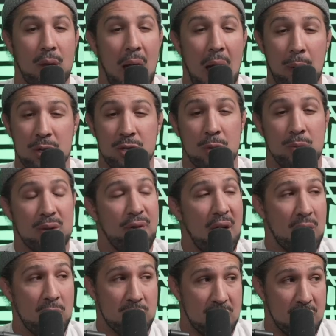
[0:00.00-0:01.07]
I would assume
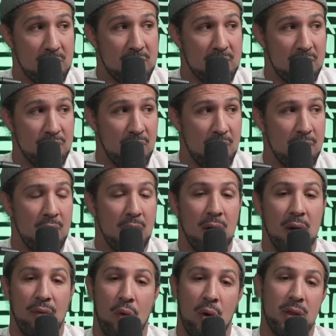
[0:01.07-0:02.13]
fight goes to decision.
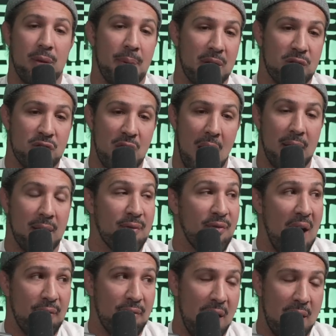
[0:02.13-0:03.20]
Avoid the big shot. It's
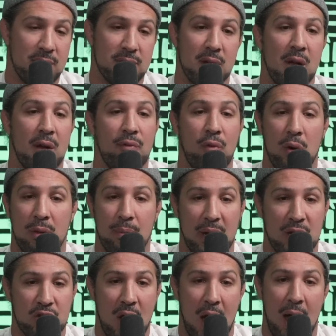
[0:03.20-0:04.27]
five rounds. Avoid the
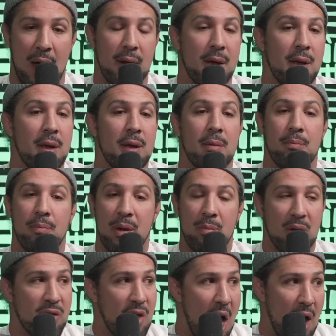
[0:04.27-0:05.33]
big shot. Be
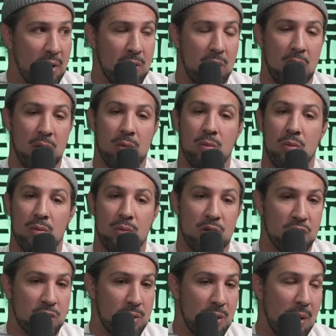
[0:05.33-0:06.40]
methodical.
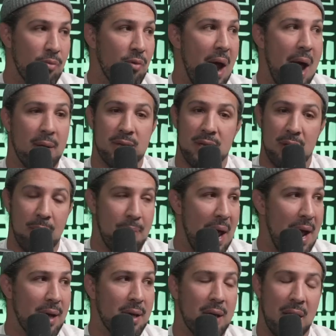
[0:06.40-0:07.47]
Just get rounds in the
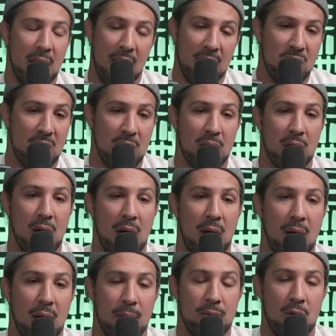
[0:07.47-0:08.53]
bank. And I think
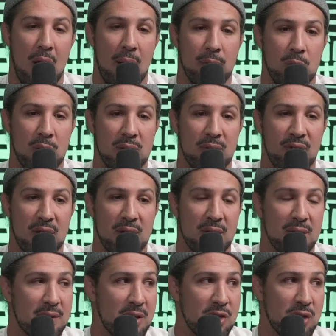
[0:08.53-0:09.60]
uh, Muhammad wins via
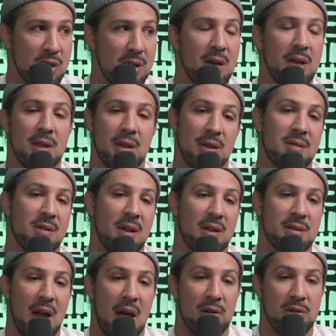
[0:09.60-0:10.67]
decision. I think it's the
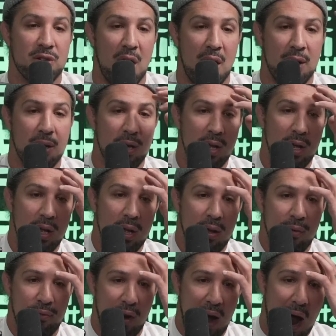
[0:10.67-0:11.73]
next title shot.
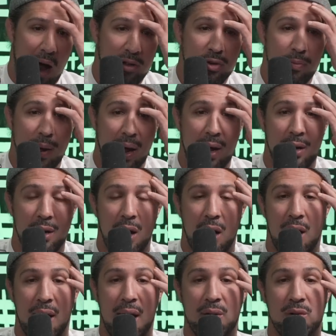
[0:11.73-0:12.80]
Mm-hmm. For Aljamain,
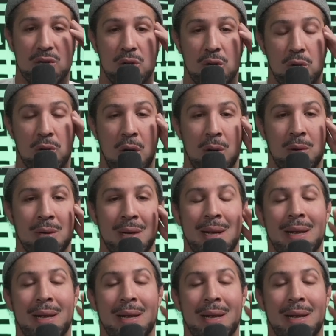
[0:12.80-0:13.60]
uh, Henry Cejudo,